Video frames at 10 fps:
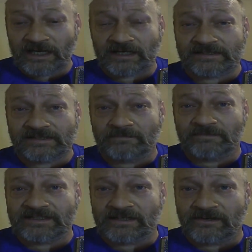at a
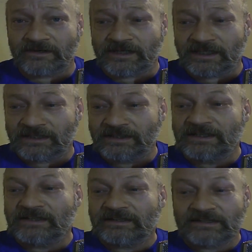cemetery.
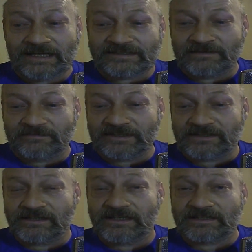That
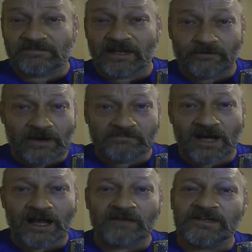cemetery that's playing right
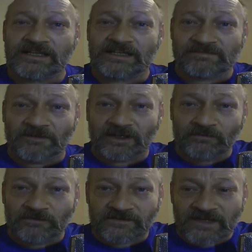behind me, that's Monkey
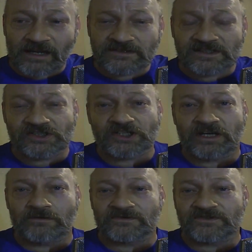one thousand's
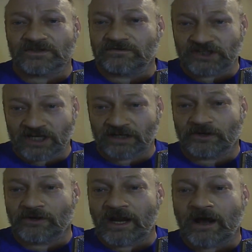channel, so check
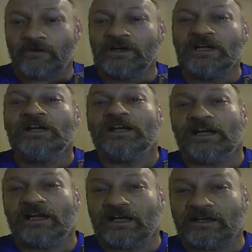her out.
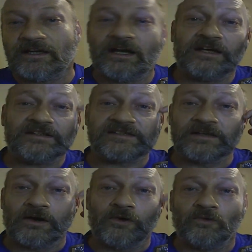And uh,
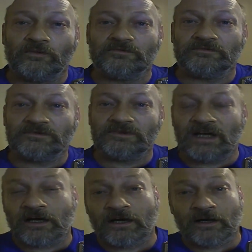so
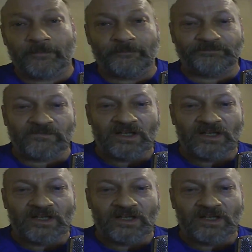um,